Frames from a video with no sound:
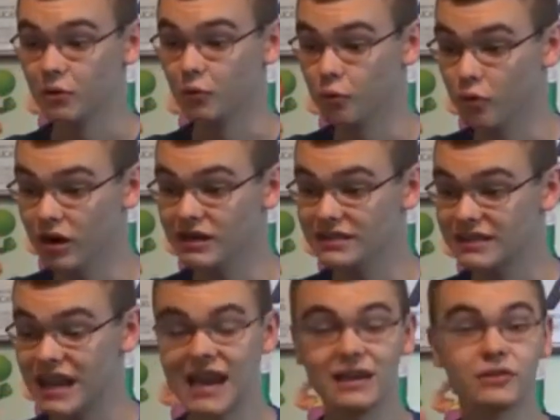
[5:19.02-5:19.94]

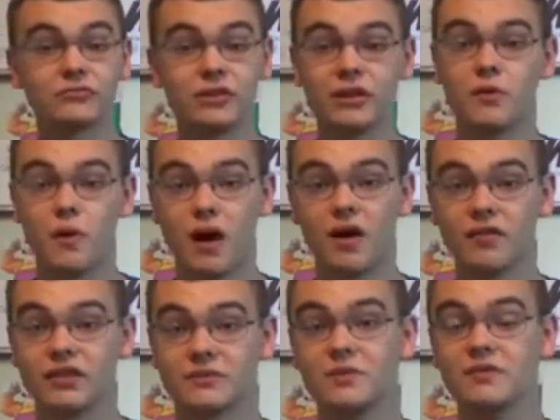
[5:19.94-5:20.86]
was handled really well
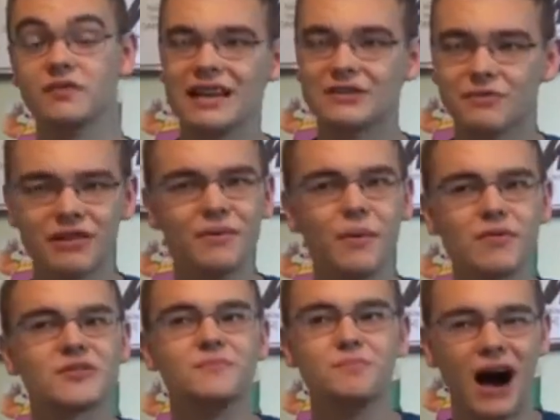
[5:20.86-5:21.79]
in this movie. It's one of the
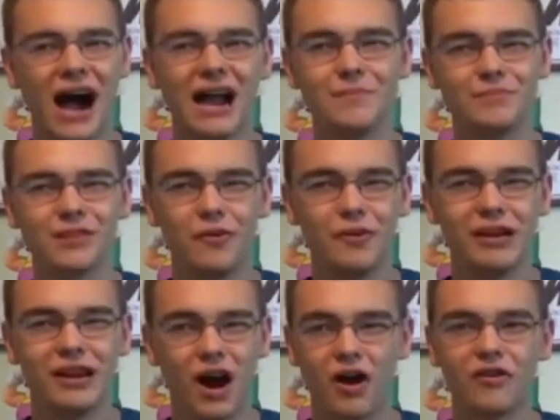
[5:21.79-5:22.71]
most
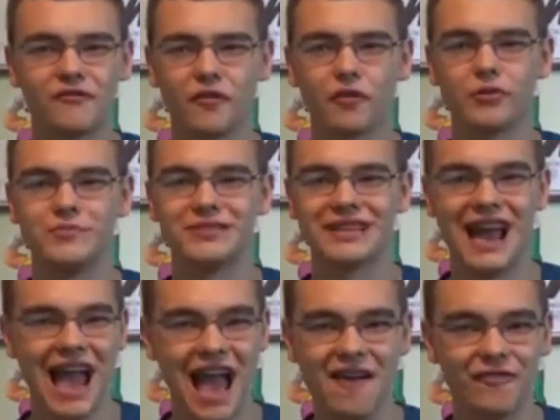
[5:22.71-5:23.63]
mind-blowing art
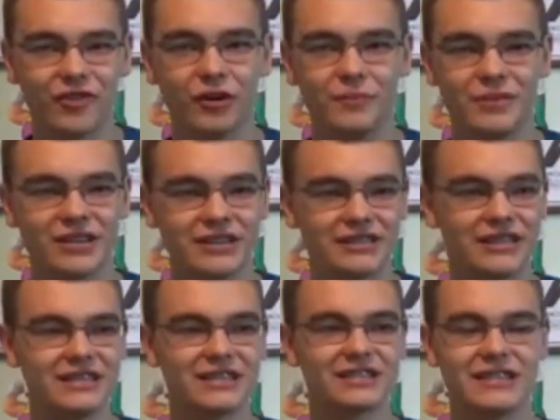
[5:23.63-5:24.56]
forms ever because
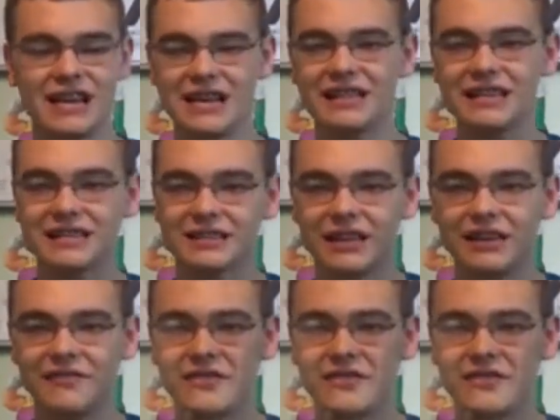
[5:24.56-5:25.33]
they just take these clay